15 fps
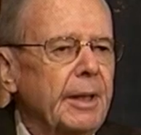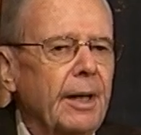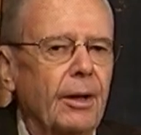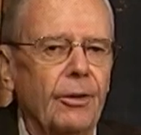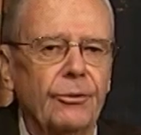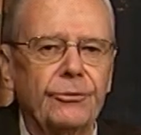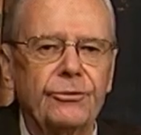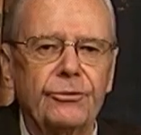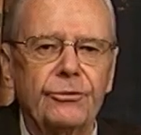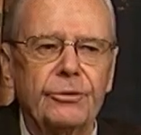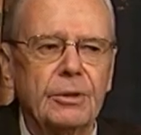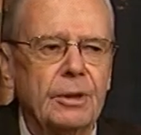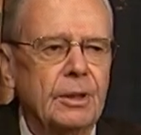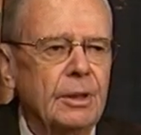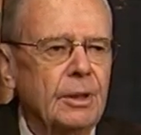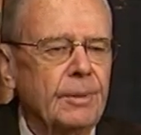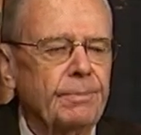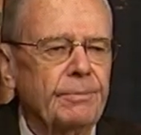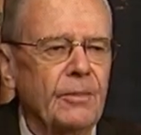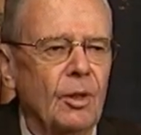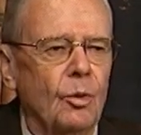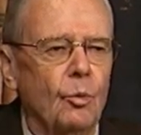else,
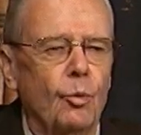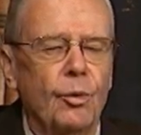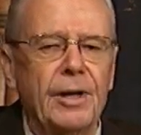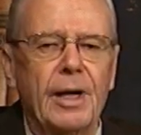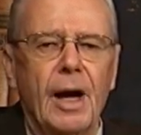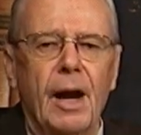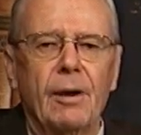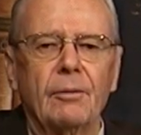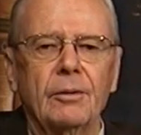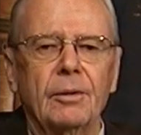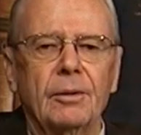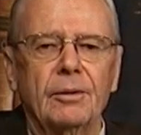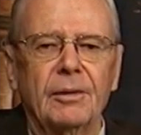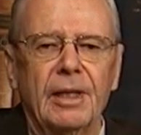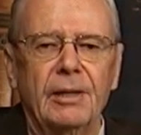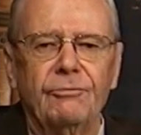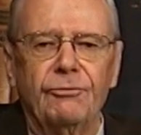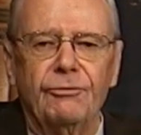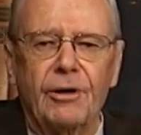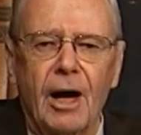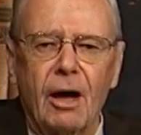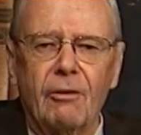we are
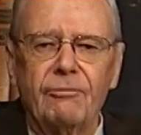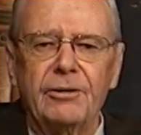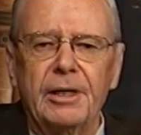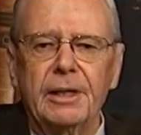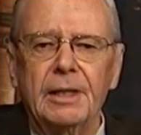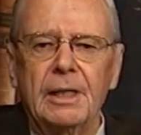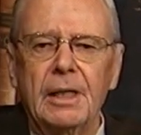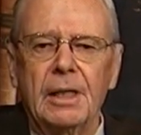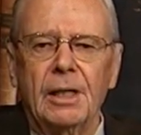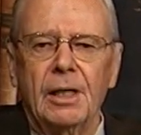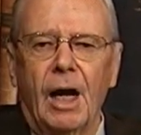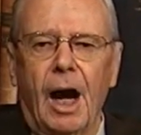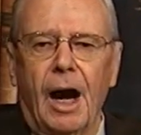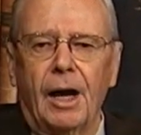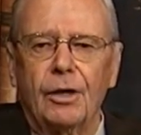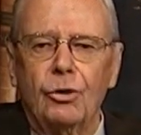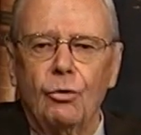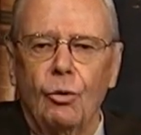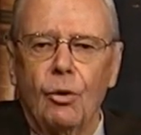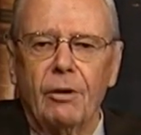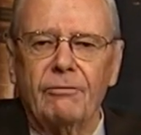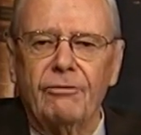involving our
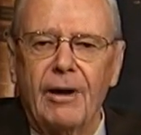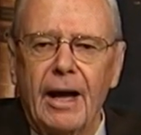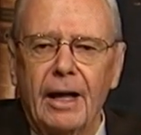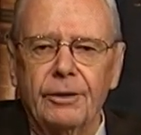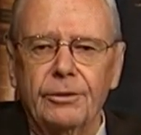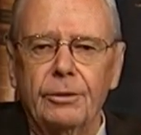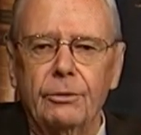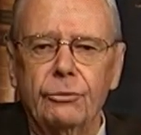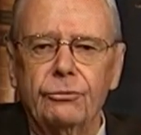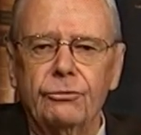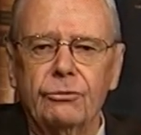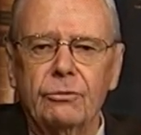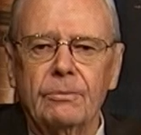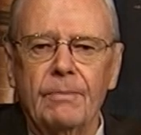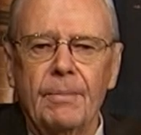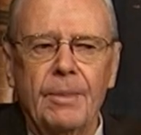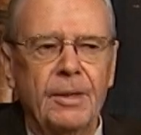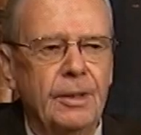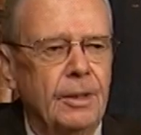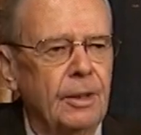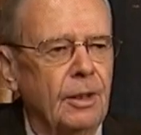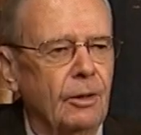core values.
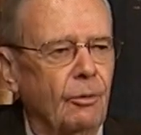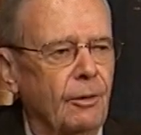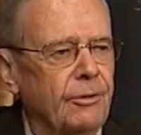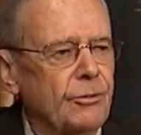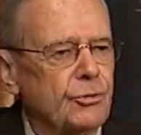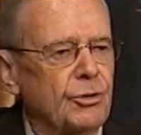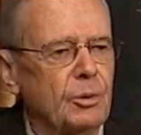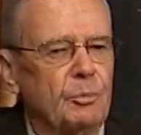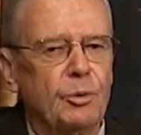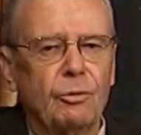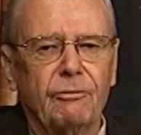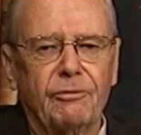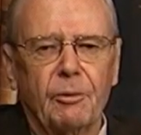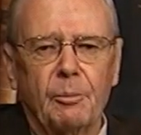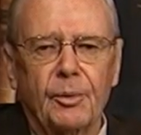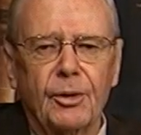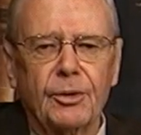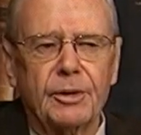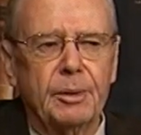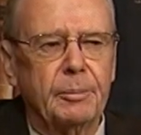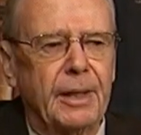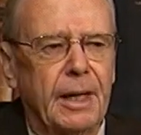Whether it's a beautiful bird
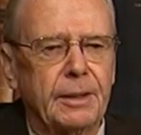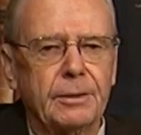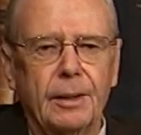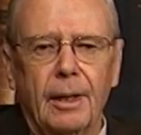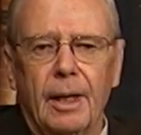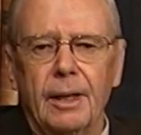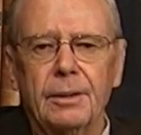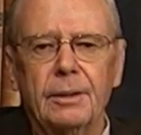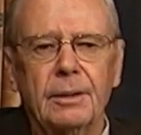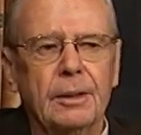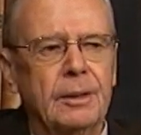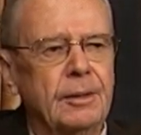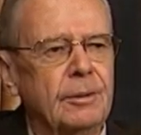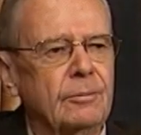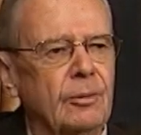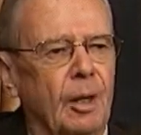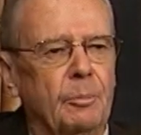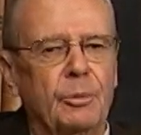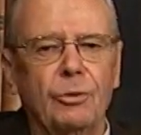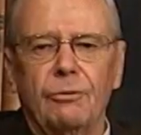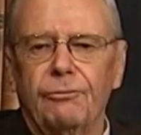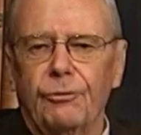in the backyard, a
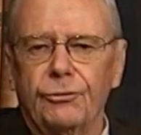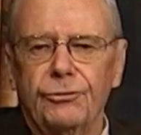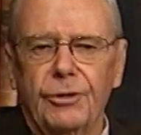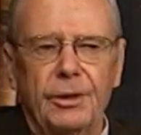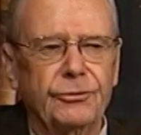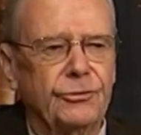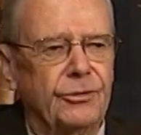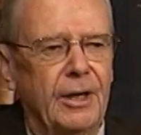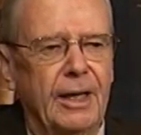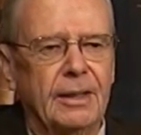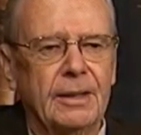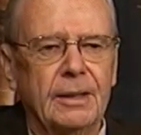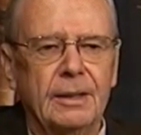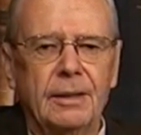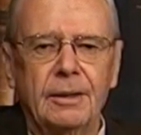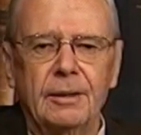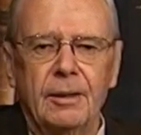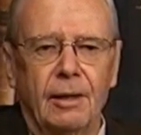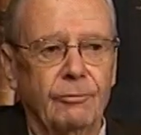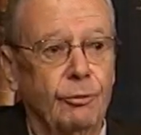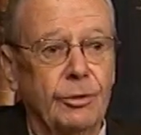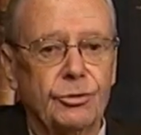beautiful sunset,
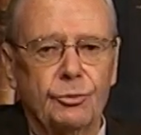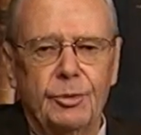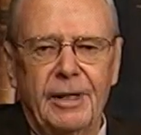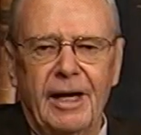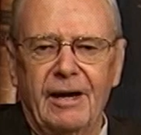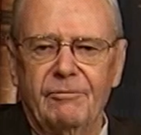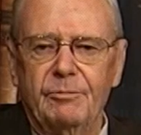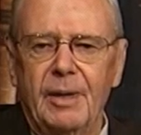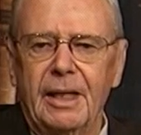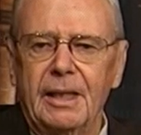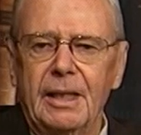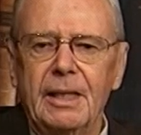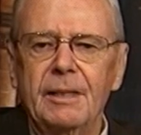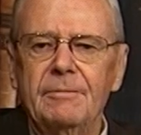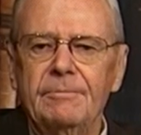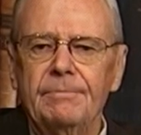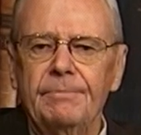of which we have many